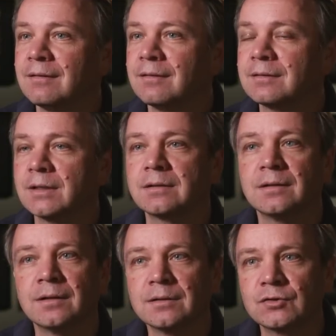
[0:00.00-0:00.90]
Uh,
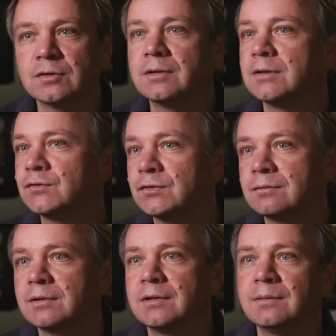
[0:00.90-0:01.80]
technology,
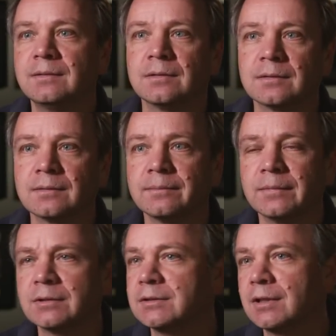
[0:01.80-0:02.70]
history, uh,
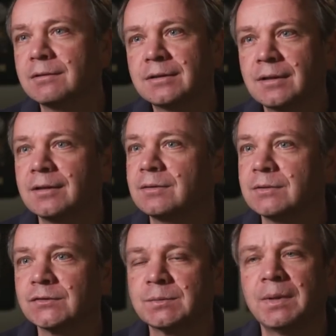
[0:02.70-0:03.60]
military
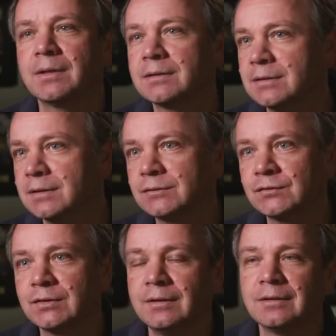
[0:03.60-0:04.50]
conquest,
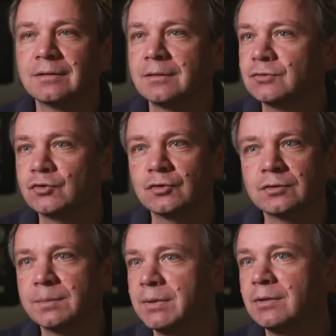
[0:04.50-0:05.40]
politics,
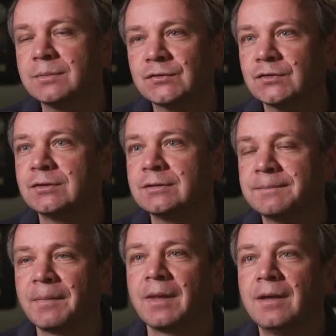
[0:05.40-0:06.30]
culture, diplomacy.
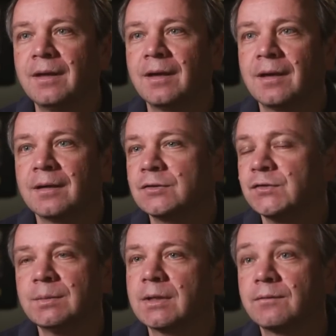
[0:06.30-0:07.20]
Uh, it
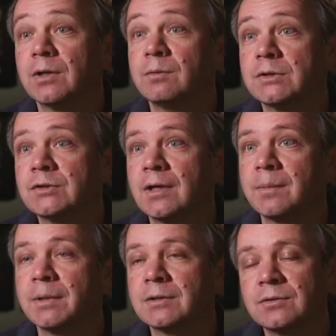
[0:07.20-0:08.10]
just seemed like a very rich
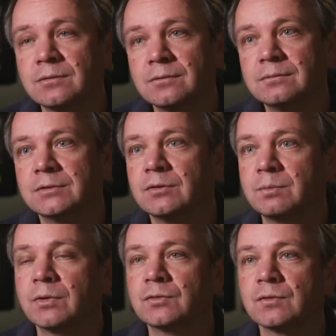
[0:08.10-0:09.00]
topic to, to
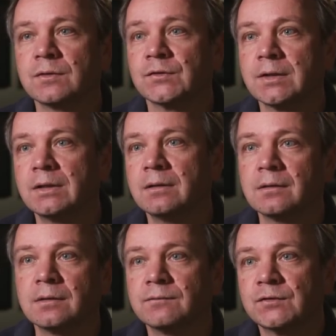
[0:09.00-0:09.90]
approach with this
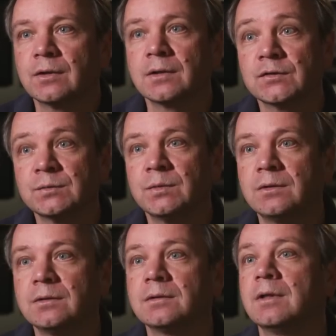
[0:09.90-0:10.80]
idea of starting
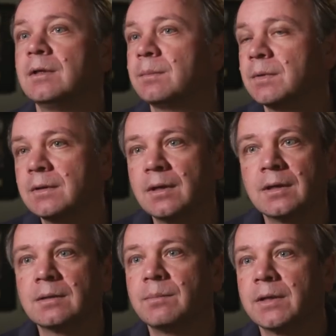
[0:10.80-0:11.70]
small, but
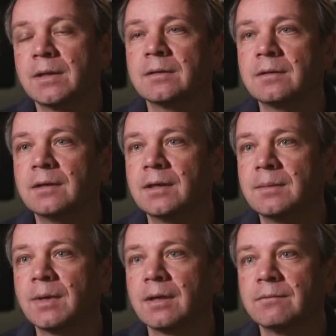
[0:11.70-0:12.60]
then at, by the end of the
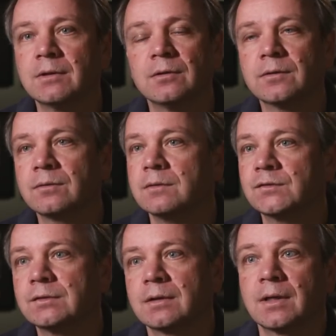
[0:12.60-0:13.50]
game, having gone through
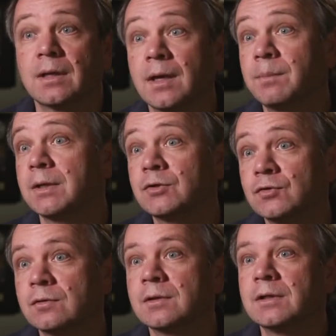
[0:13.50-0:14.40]
this kind of epic
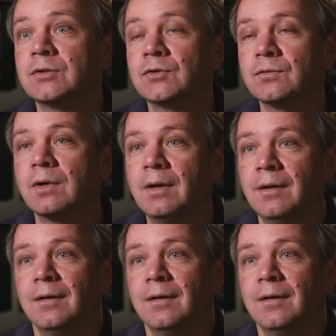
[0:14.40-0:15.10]
journey to